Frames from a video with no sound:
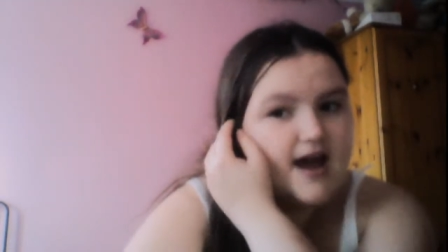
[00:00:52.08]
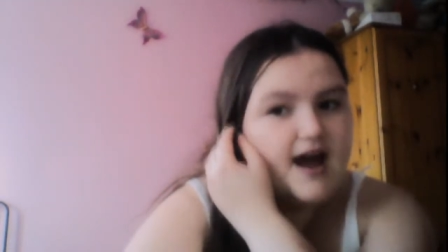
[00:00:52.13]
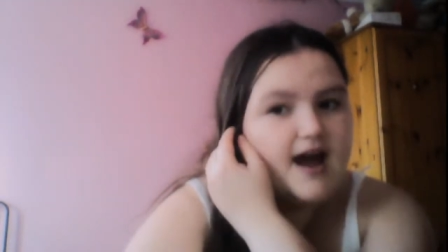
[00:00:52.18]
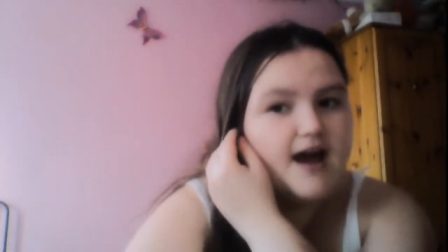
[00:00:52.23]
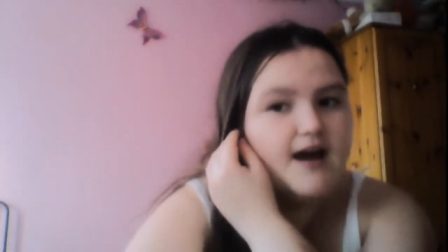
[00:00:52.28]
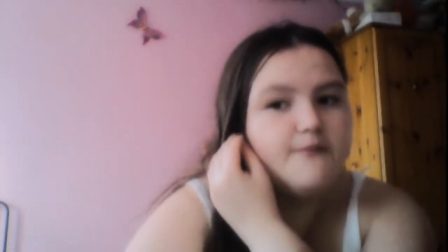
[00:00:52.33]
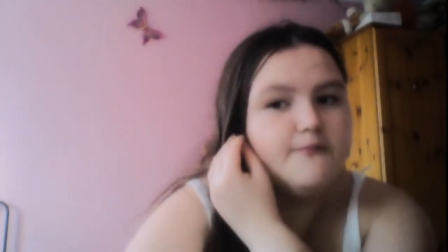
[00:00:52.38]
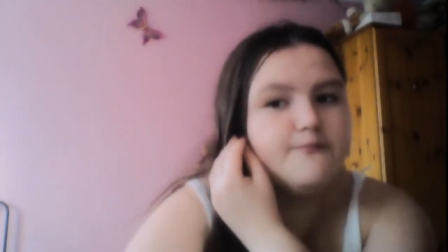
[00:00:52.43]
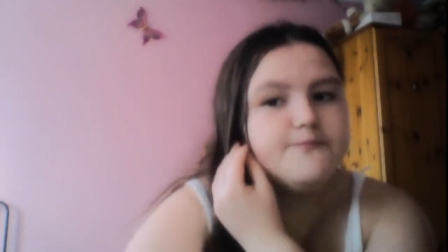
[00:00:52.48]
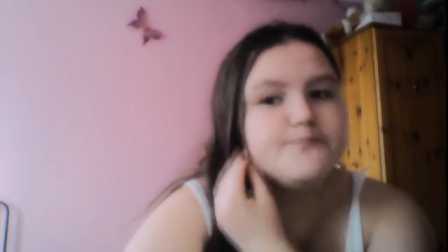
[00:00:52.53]

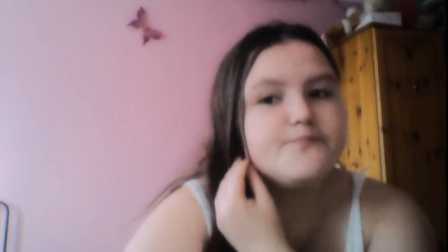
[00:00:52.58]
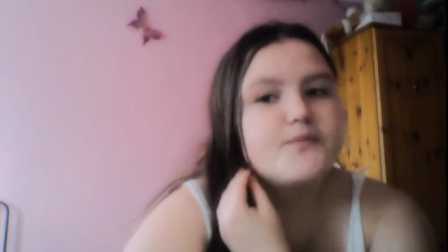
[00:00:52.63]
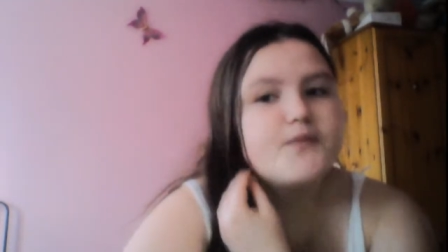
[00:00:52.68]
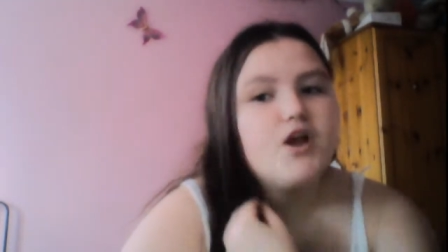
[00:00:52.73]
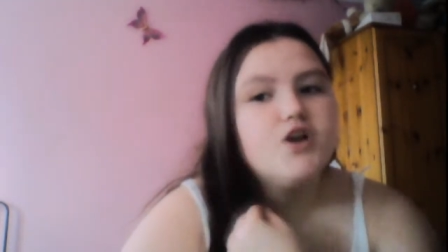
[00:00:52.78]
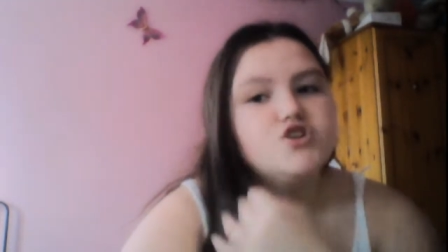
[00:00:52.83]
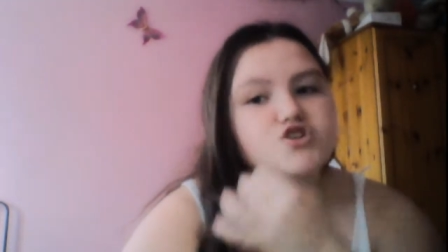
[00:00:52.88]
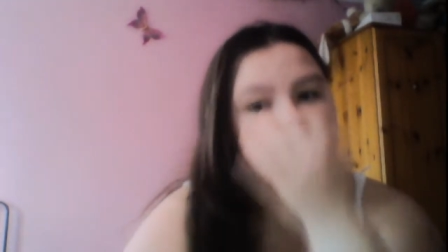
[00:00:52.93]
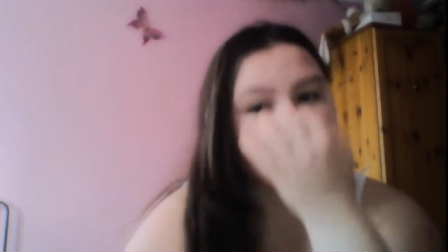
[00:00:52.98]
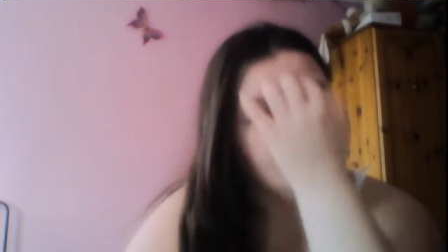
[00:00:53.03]
um,
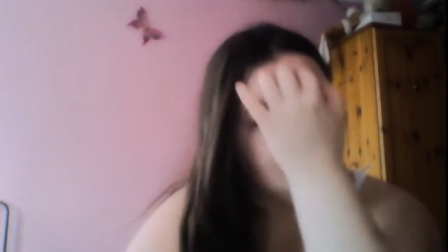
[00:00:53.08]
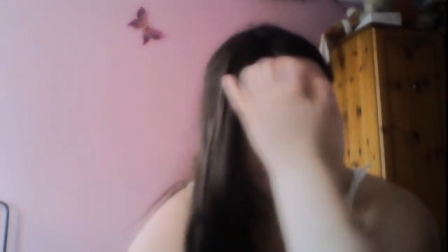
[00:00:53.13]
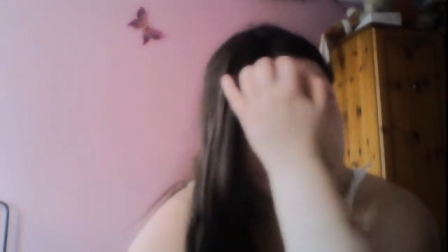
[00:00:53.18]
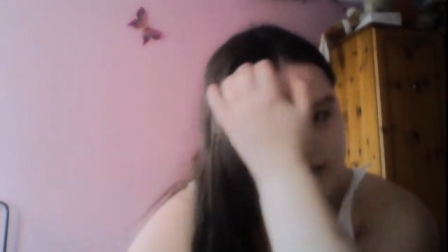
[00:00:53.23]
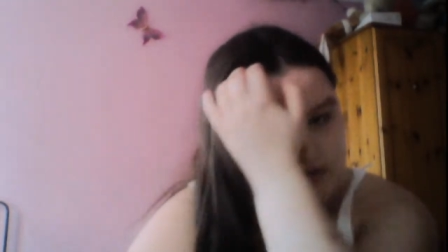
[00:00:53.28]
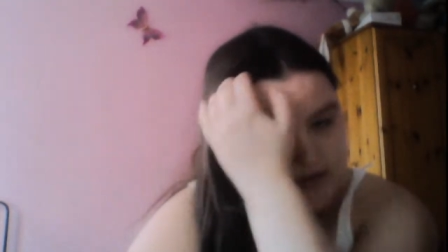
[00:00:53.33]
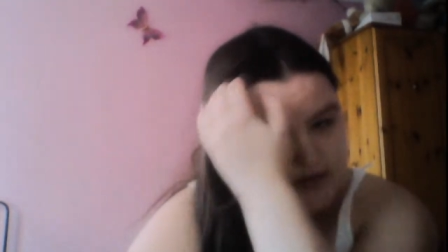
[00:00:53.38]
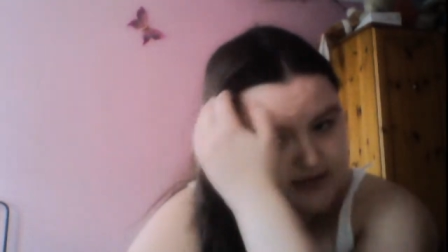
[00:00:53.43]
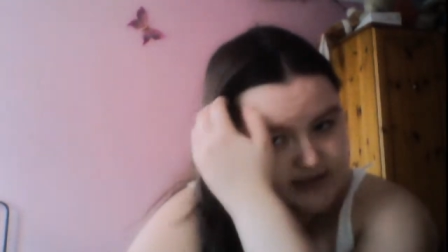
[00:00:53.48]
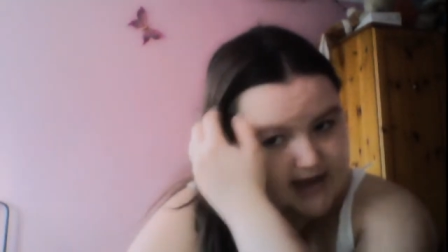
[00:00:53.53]
some in
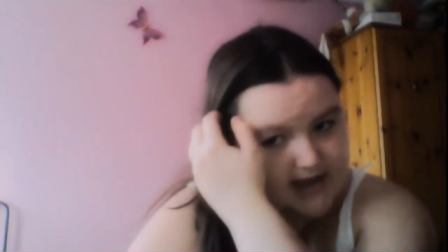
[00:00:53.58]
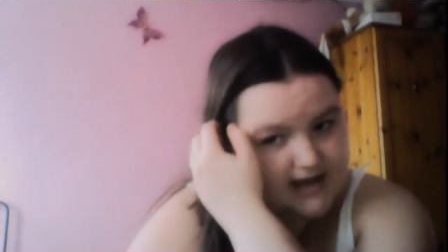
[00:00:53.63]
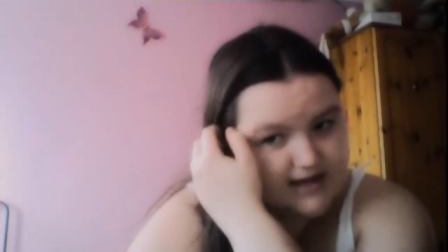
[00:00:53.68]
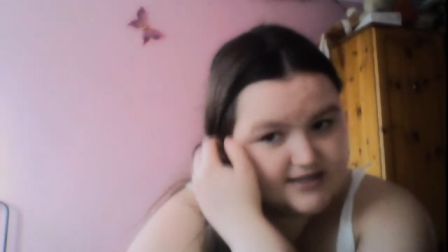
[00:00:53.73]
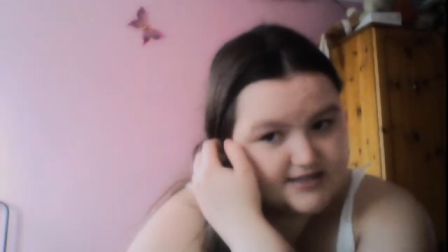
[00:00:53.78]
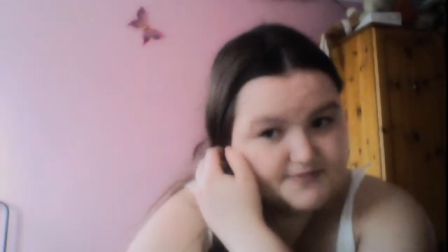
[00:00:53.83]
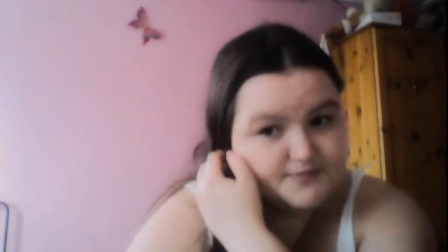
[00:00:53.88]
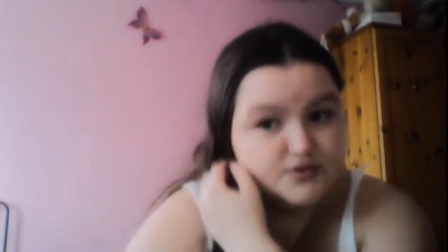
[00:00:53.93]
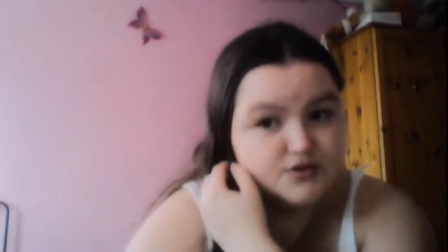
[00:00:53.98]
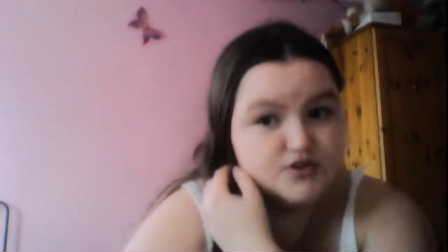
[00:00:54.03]

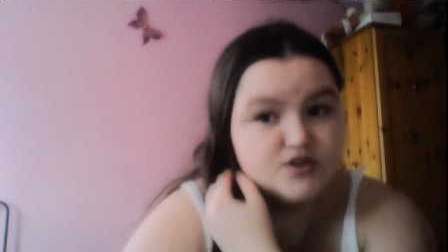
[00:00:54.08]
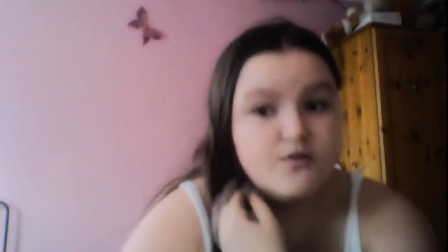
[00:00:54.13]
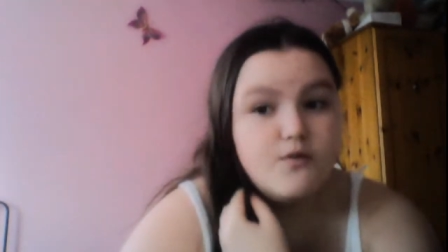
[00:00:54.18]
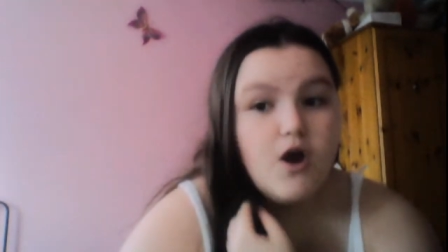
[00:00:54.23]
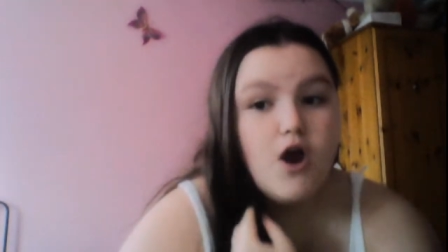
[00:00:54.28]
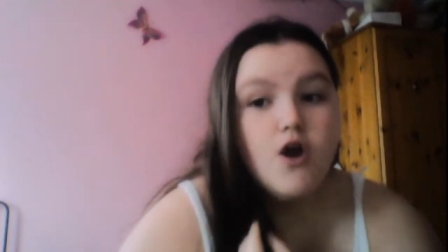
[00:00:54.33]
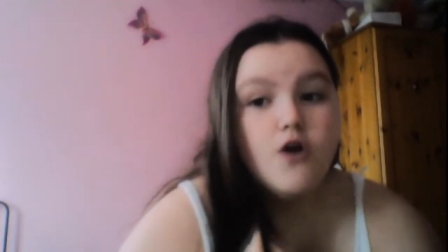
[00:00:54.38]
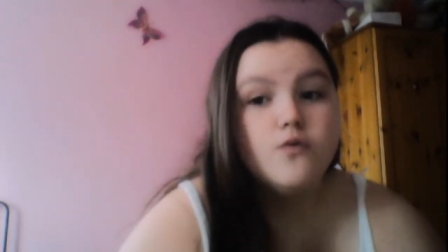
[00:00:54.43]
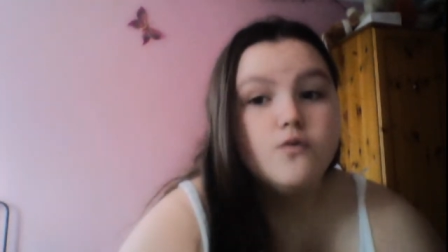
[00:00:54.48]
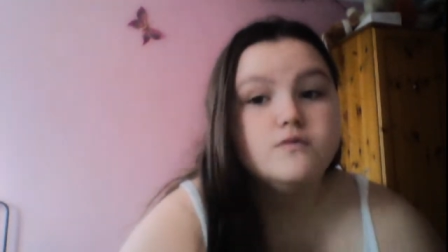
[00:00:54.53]
unisex but they
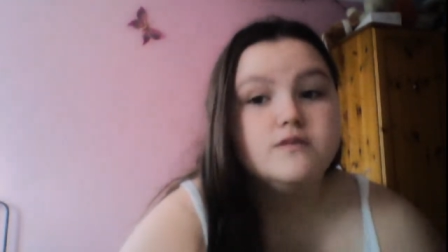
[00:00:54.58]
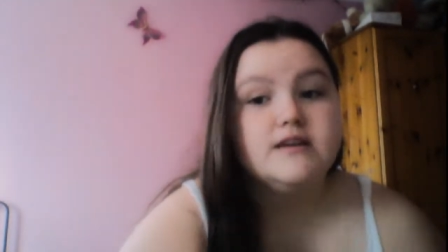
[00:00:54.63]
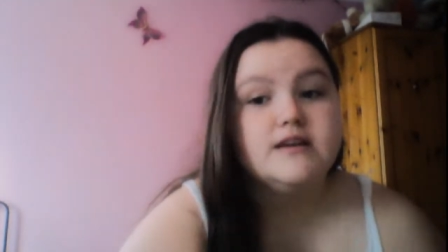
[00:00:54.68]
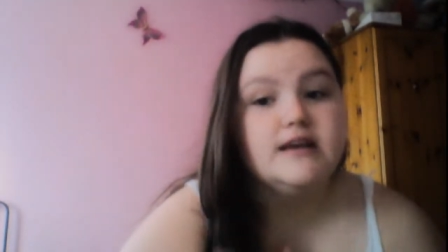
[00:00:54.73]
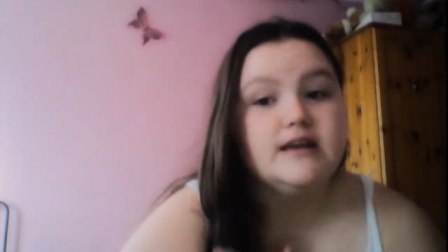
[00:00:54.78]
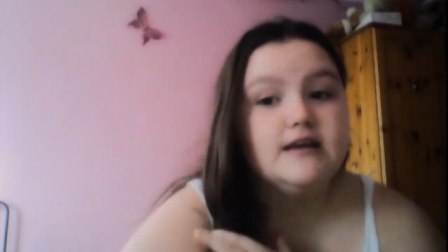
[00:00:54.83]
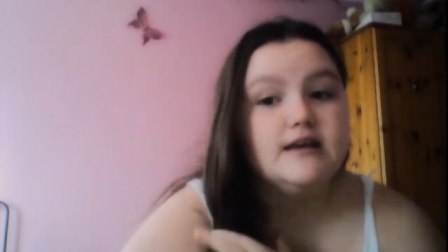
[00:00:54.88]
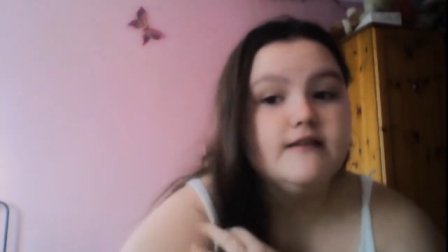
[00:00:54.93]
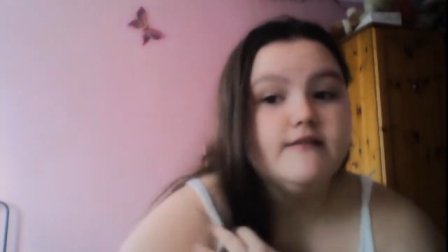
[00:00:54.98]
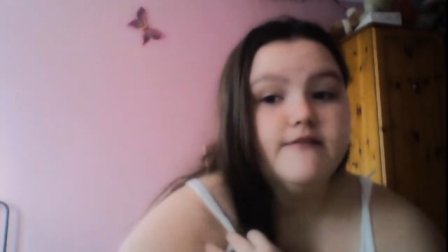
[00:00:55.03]
were
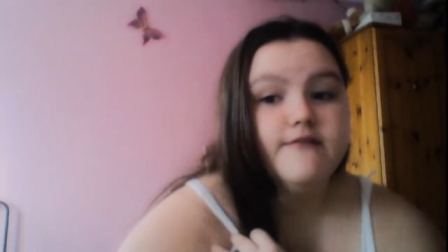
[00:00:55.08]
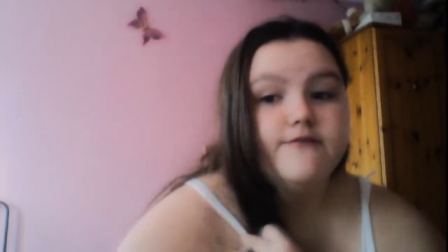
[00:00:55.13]
only